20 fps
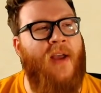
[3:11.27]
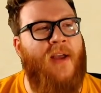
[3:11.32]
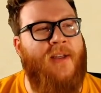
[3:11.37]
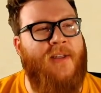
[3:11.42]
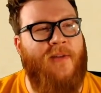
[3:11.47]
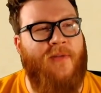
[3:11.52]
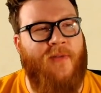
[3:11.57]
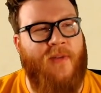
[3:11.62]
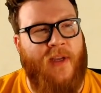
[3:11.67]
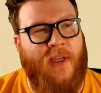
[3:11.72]

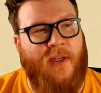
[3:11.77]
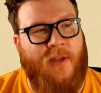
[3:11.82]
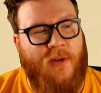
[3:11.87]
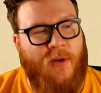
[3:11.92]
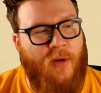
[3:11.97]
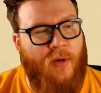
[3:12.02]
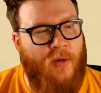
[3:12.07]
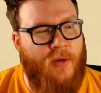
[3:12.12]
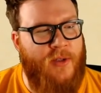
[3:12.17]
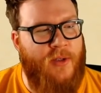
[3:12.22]
So for each
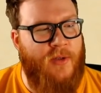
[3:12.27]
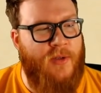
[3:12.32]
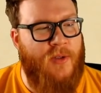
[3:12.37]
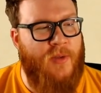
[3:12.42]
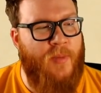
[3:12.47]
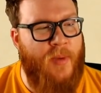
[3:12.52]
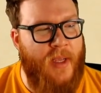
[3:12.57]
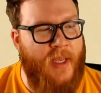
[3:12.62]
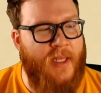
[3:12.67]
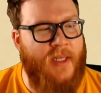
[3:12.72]
gold you
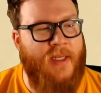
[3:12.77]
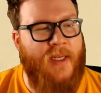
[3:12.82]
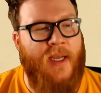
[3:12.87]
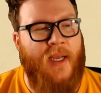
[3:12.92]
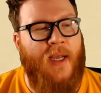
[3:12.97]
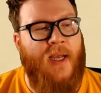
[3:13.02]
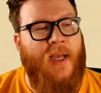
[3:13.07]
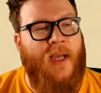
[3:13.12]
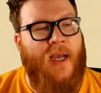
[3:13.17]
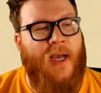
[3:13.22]
spend,
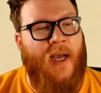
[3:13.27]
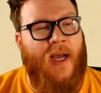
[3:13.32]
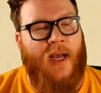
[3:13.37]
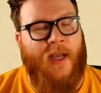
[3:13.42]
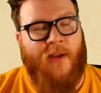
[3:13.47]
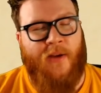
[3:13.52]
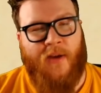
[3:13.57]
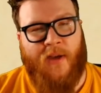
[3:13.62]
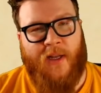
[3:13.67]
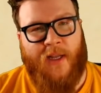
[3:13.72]
uh,
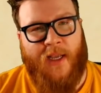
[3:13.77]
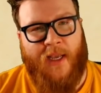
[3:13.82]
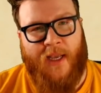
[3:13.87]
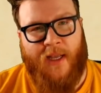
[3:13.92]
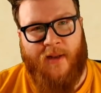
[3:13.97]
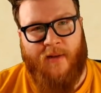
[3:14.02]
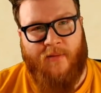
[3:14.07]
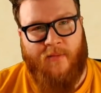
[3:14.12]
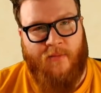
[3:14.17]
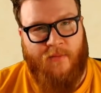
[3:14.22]
you're going to
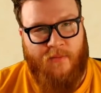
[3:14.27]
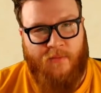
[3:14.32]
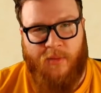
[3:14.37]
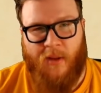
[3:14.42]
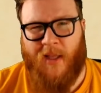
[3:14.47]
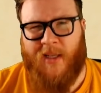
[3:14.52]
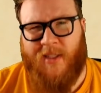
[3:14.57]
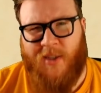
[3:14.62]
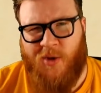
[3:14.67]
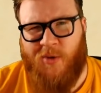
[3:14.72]
get
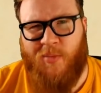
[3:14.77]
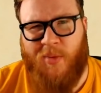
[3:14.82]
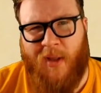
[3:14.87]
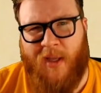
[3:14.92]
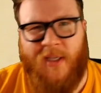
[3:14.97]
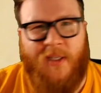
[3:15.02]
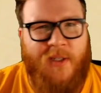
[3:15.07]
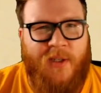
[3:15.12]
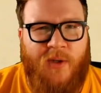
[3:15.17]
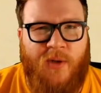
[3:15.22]
plus two
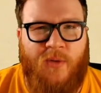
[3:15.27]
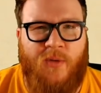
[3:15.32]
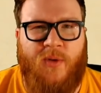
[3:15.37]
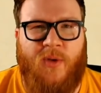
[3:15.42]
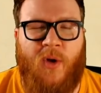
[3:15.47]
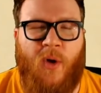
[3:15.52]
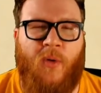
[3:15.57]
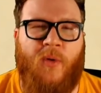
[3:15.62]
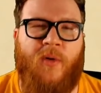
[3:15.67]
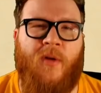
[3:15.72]
plus two
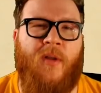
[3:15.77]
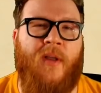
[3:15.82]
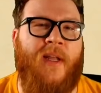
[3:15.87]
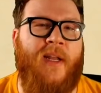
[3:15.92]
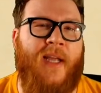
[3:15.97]
total.